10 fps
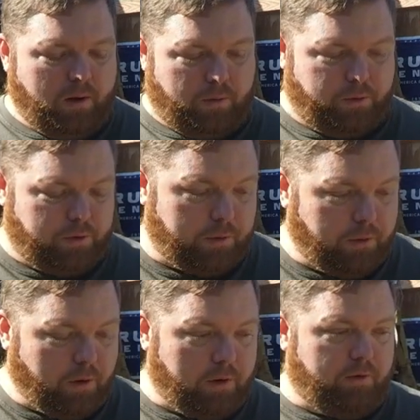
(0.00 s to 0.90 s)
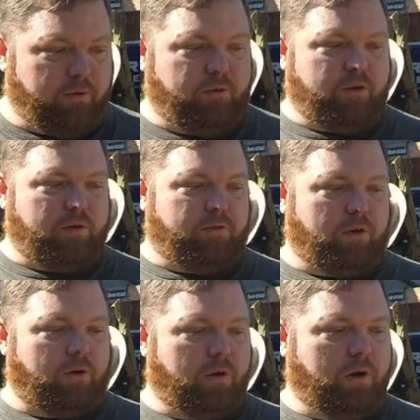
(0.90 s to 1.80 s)
On your go-karts and stuff,
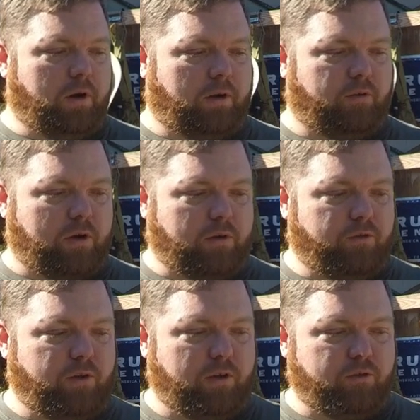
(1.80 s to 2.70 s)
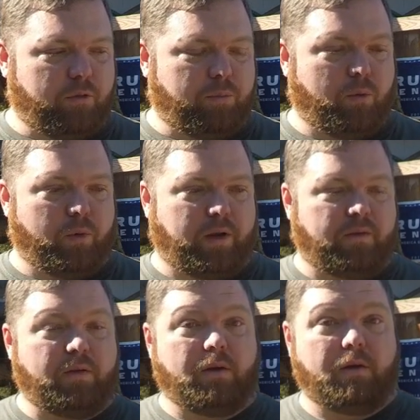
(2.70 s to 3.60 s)
your exhaust tends to
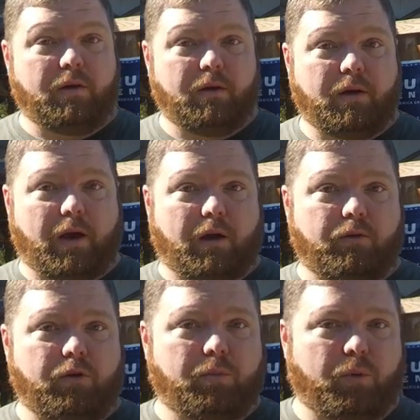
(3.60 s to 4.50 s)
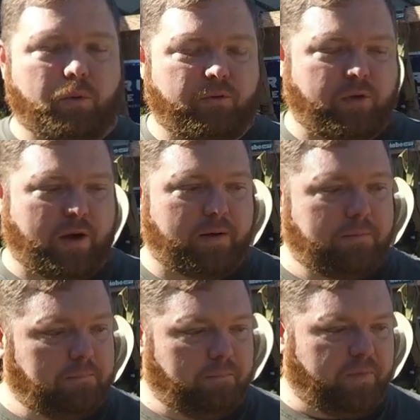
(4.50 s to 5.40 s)
point out to the port side
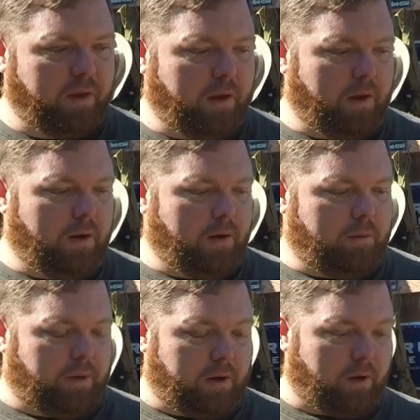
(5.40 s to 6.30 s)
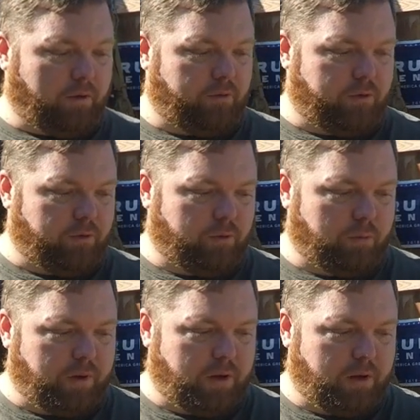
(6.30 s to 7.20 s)
because this
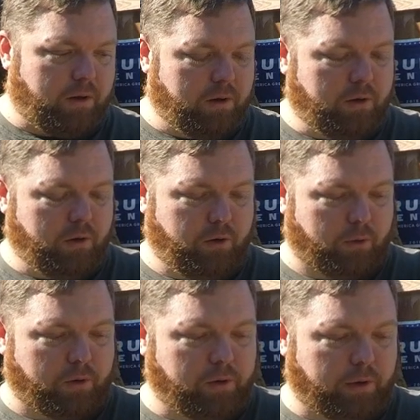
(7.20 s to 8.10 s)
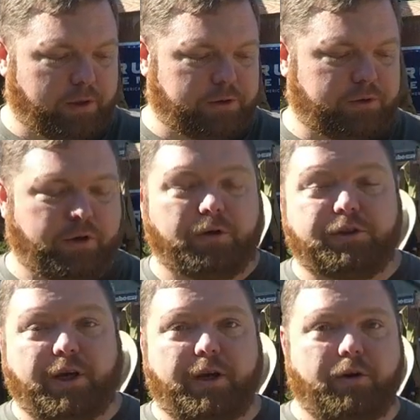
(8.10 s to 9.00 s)
would be your clutch to your
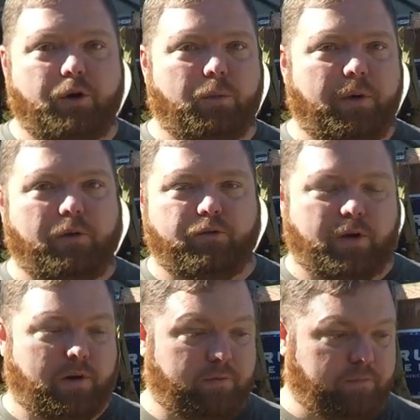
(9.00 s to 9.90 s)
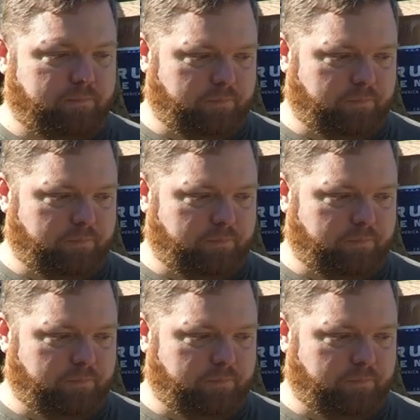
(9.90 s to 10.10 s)
chain or your belt drive.